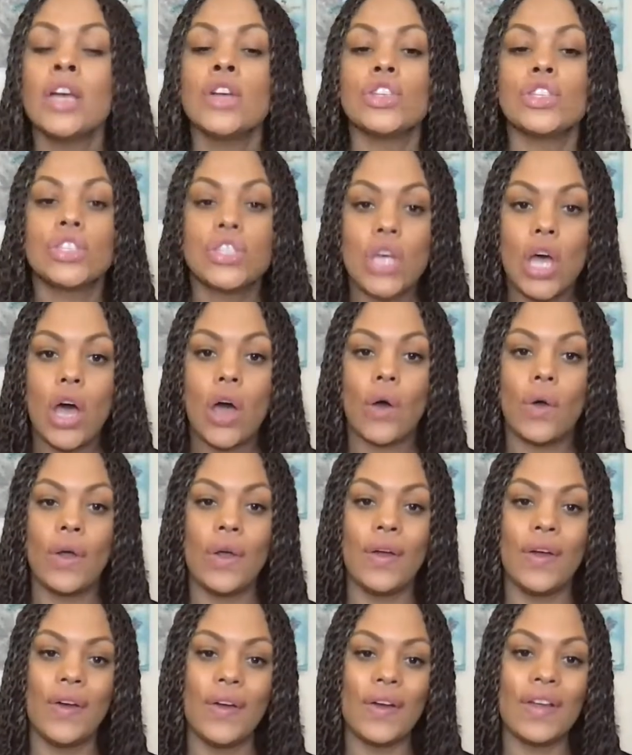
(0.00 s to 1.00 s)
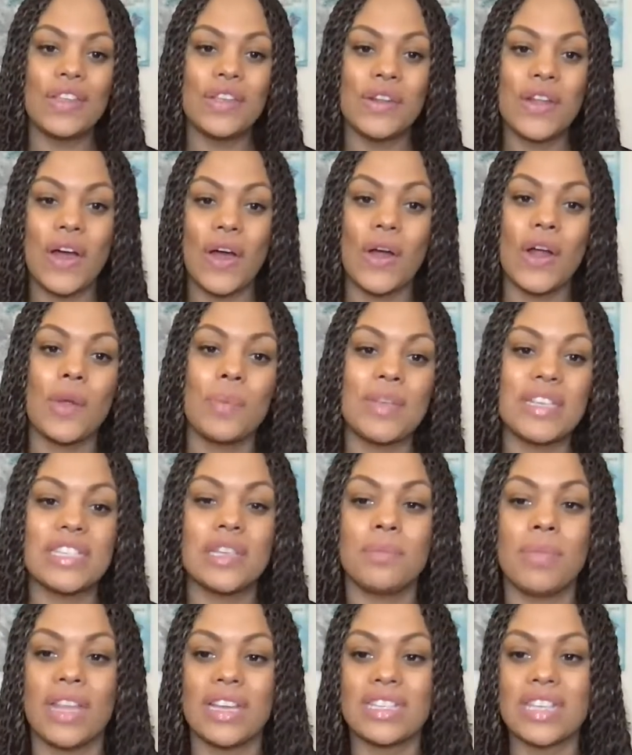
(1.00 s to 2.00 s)
So, you know, herpes
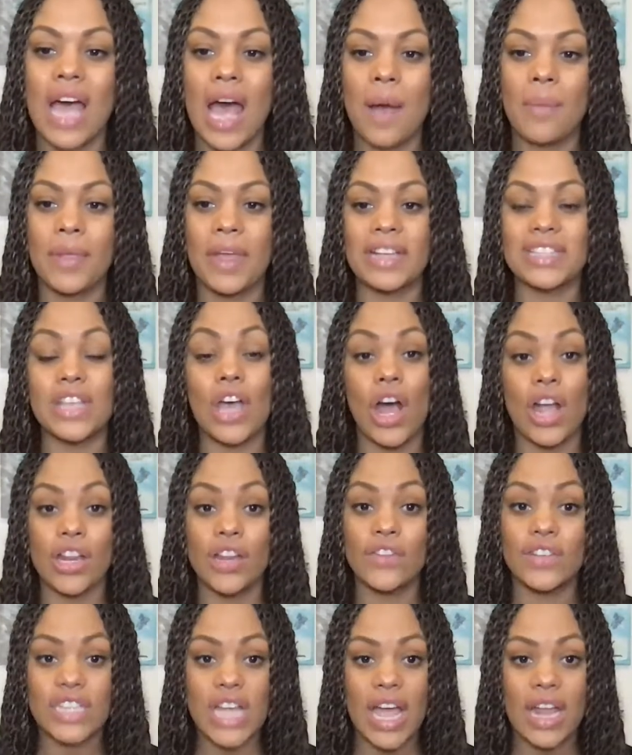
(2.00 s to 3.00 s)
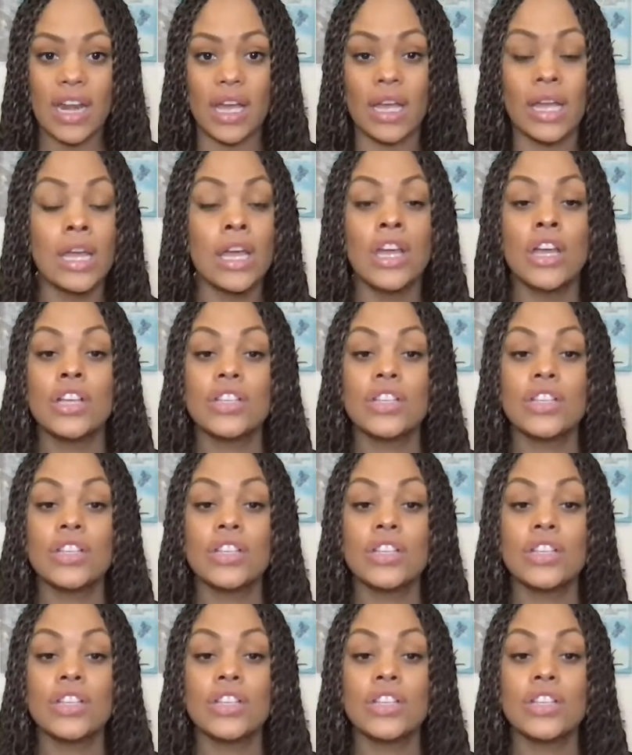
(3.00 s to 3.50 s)
simplex complex on your vagina.